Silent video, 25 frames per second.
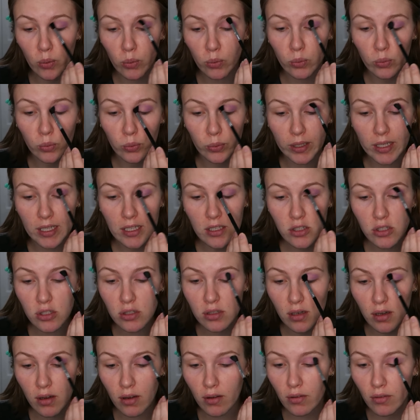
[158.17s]

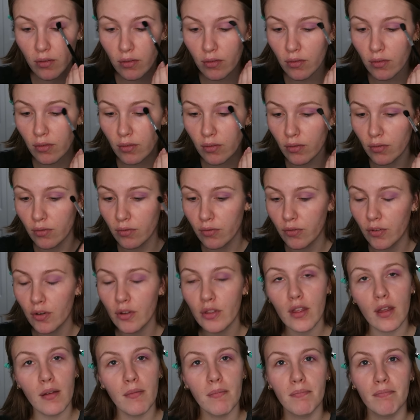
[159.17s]
reach for
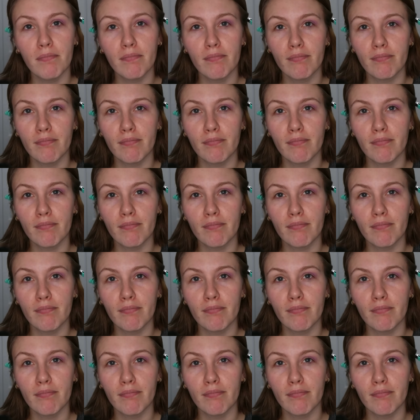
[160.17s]
them.